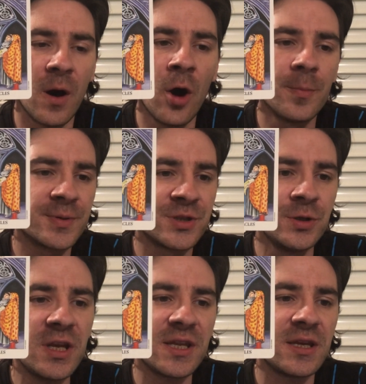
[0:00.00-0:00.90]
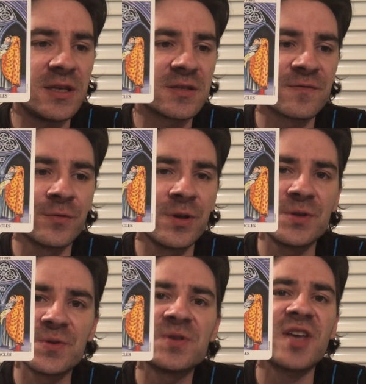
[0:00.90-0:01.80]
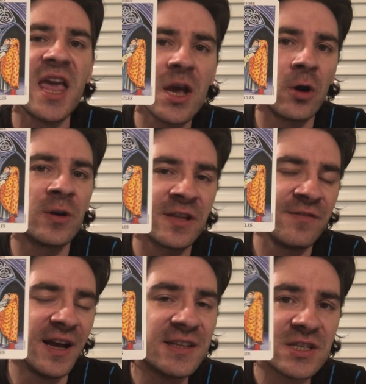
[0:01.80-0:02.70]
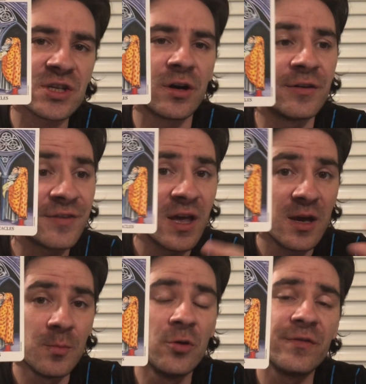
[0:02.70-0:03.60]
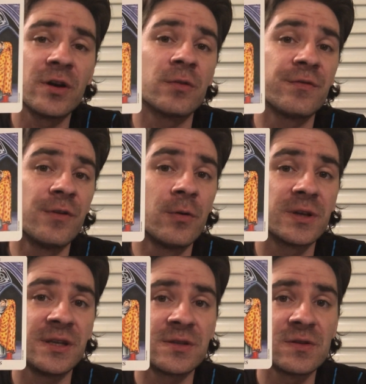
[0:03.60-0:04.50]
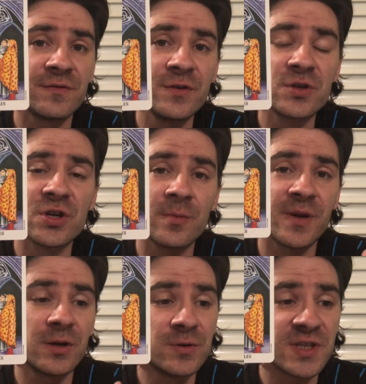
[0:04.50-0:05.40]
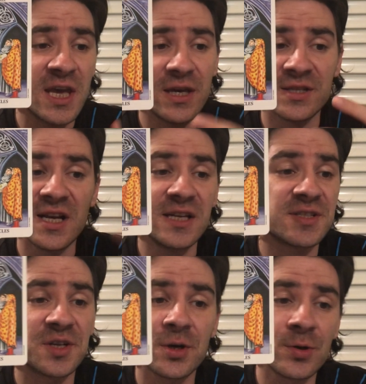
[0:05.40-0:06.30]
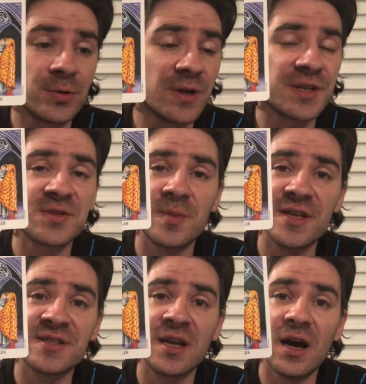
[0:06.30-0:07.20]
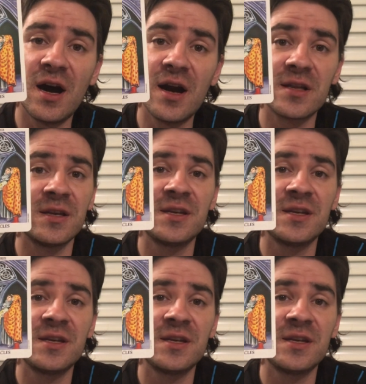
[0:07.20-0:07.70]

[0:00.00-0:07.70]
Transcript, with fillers: opportunities for you to take on advantage of moving on forward into the future because as Aleister Crowley displays the card,